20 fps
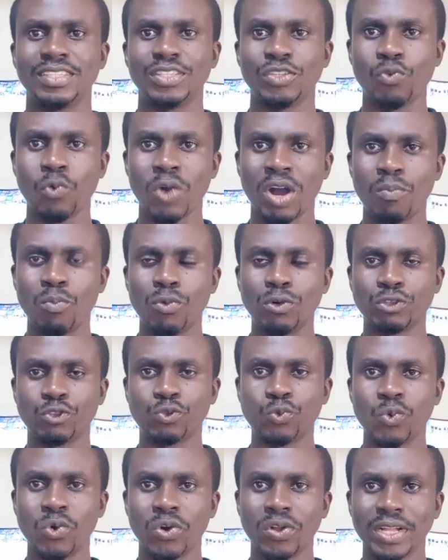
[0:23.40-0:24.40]
You are most
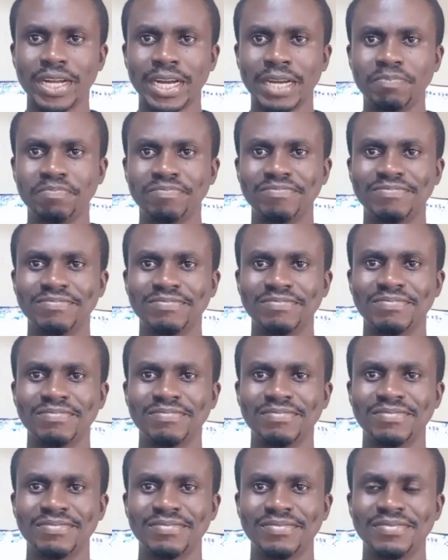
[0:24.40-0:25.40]
welcome,
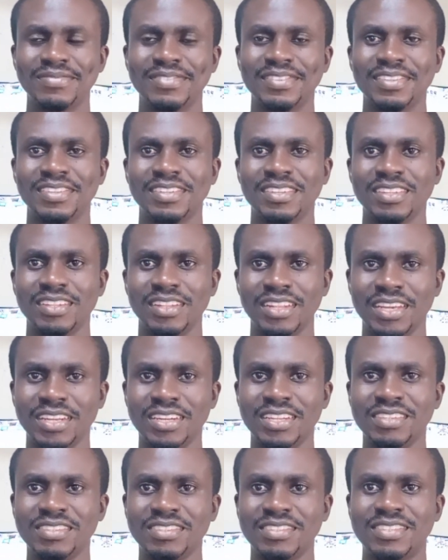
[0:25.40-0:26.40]

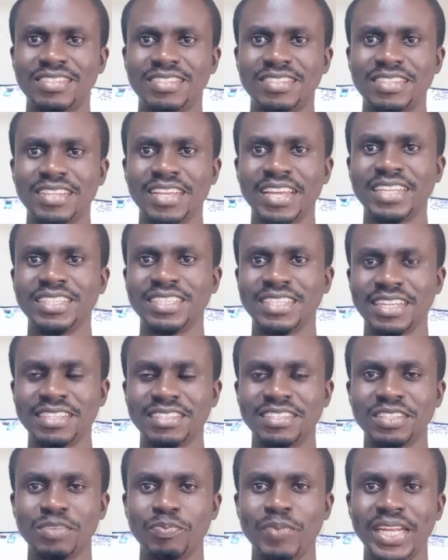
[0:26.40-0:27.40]
ladies and
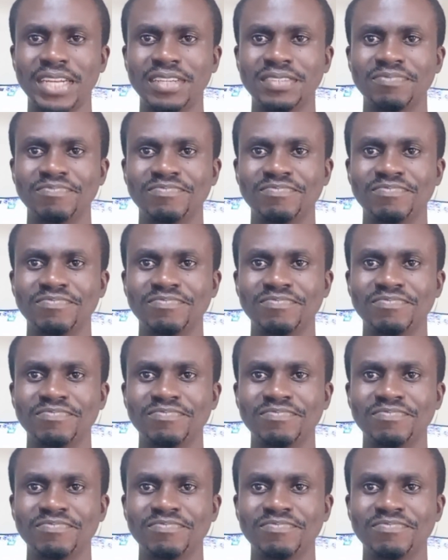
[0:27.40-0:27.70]
gentlemen,